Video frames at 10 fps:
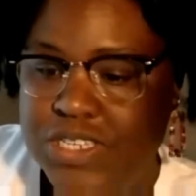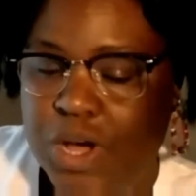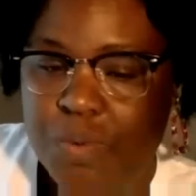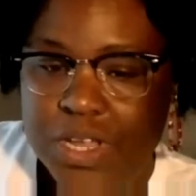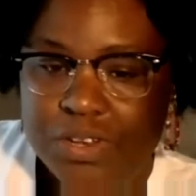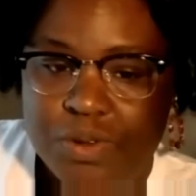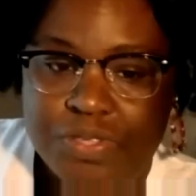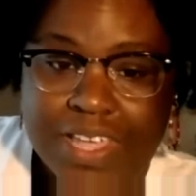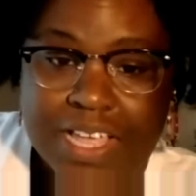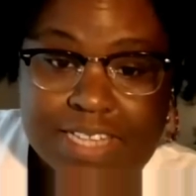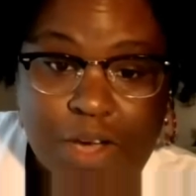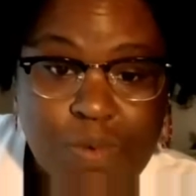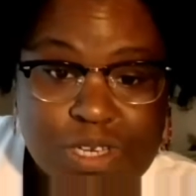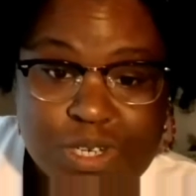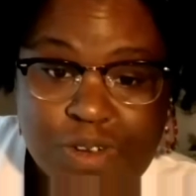So we do things like
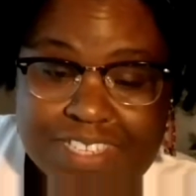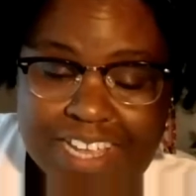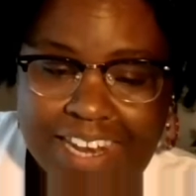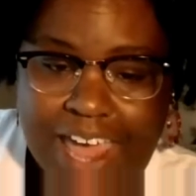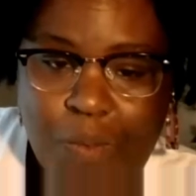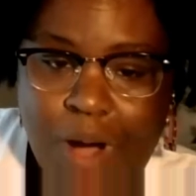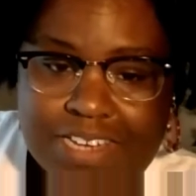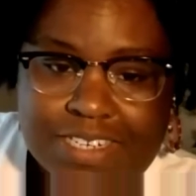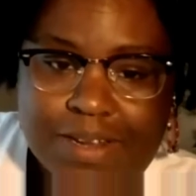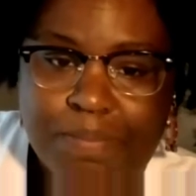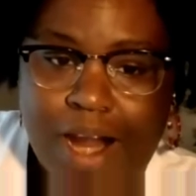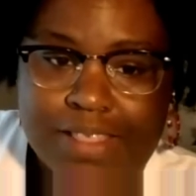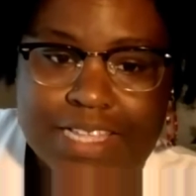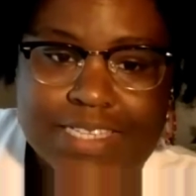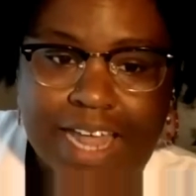what you've seen at Washington
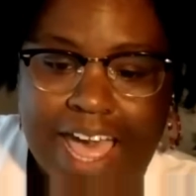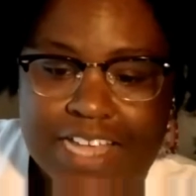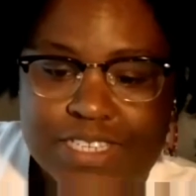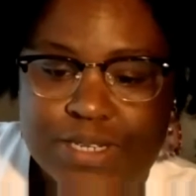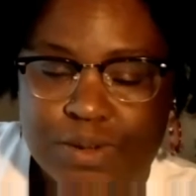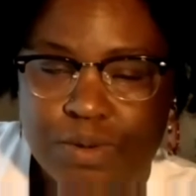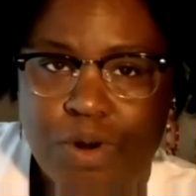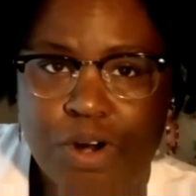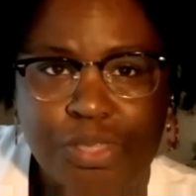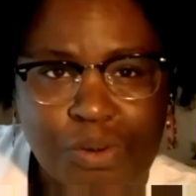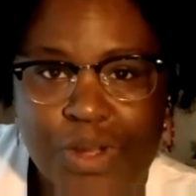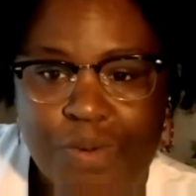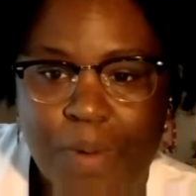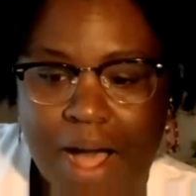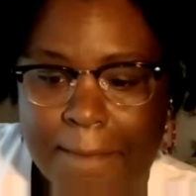Park this last 2 or
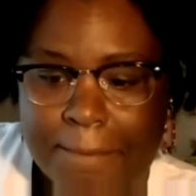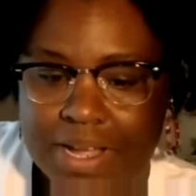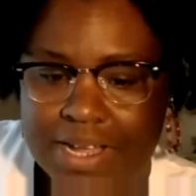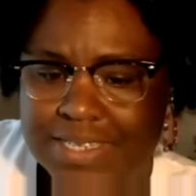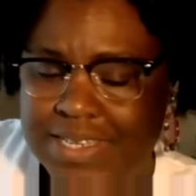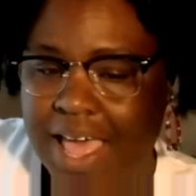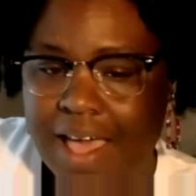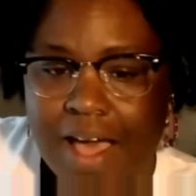3 months,